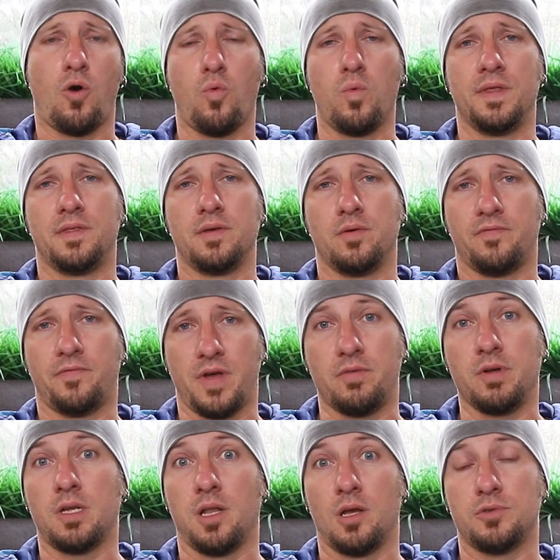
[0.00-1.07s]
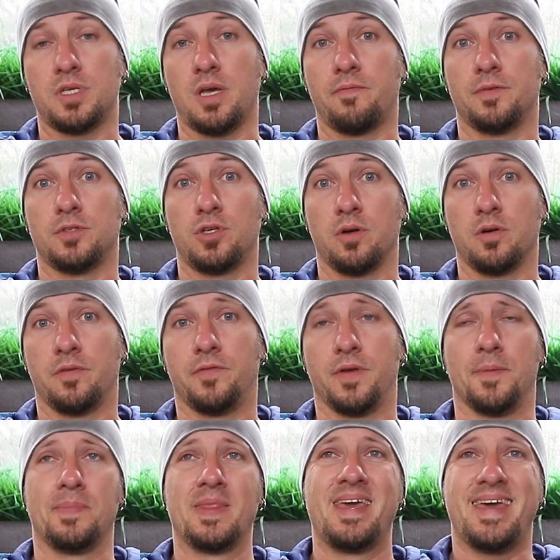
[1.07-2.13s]
or with the very close-up
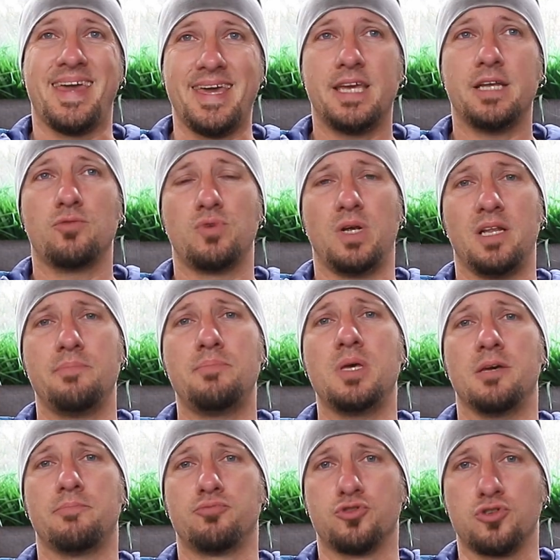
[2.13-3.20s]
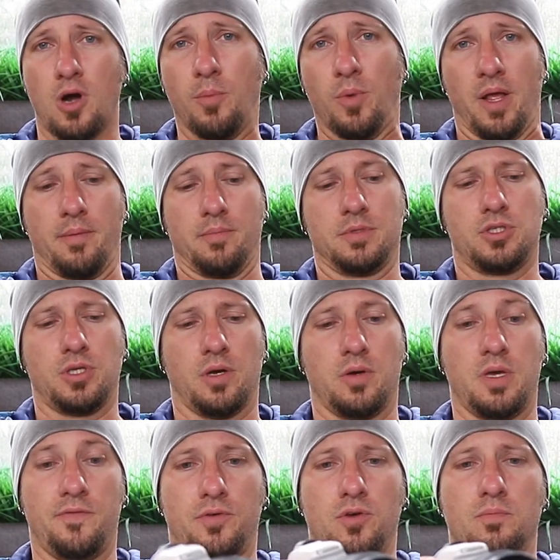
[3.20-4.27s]
photography, it can really be a problem.
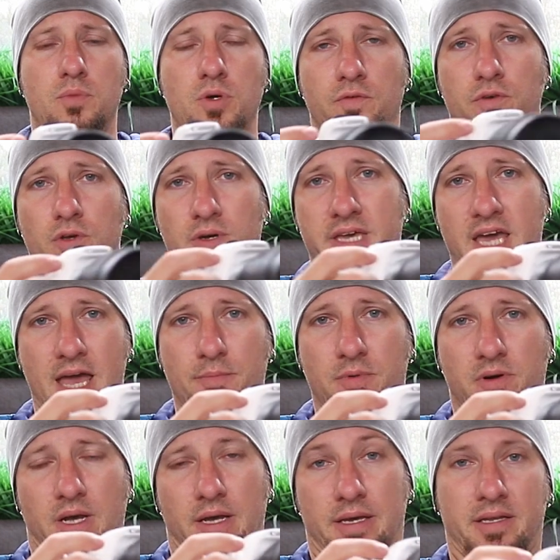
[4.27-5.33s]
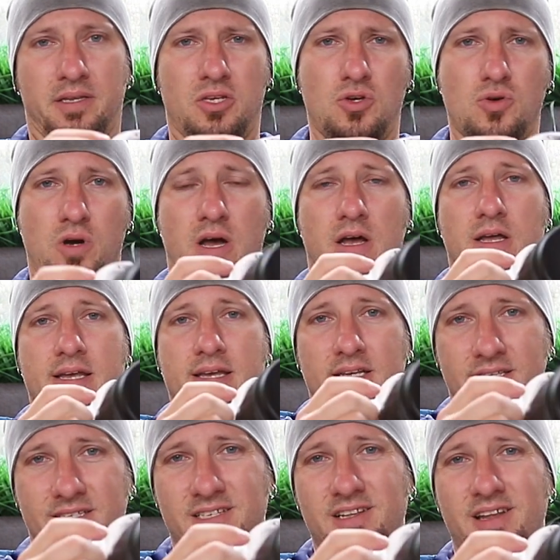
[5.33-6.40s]
So if you move your camera and you are
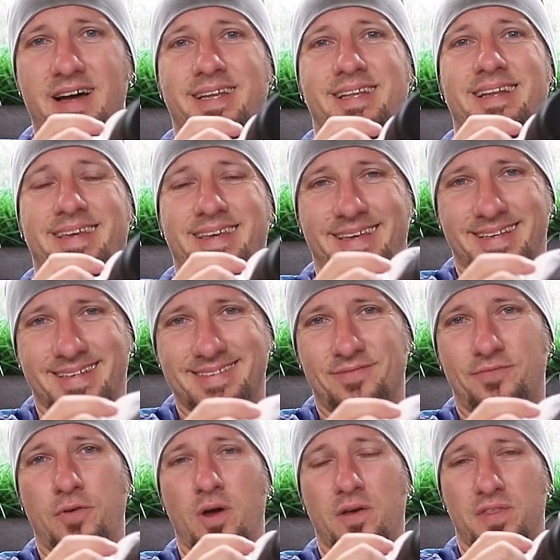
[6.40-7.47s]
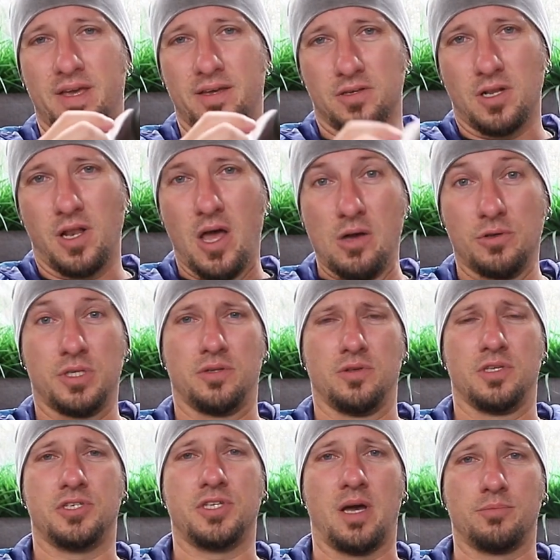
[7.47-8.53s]
slightly further and closer
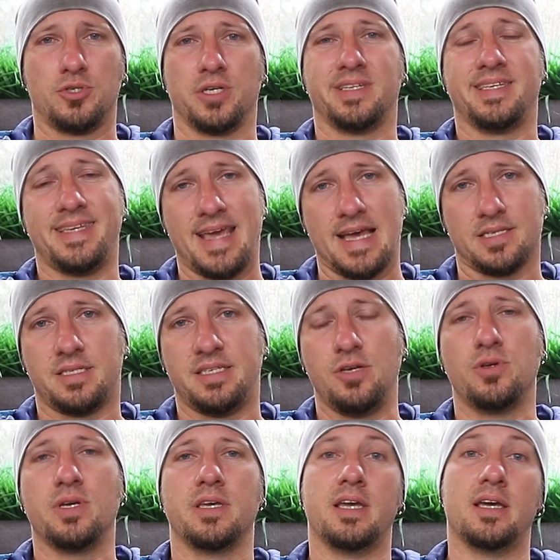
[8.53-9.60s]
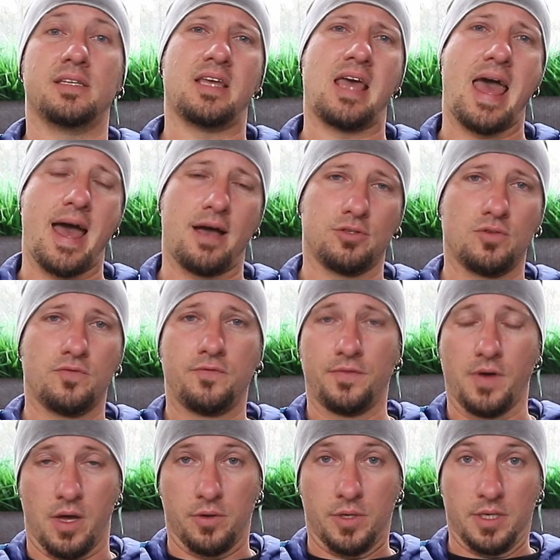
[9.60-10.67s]
to the subject, yes, you can get out of
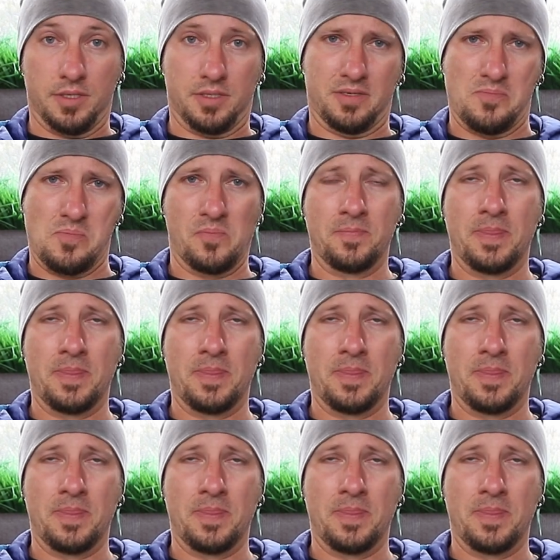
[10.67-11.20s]
focus.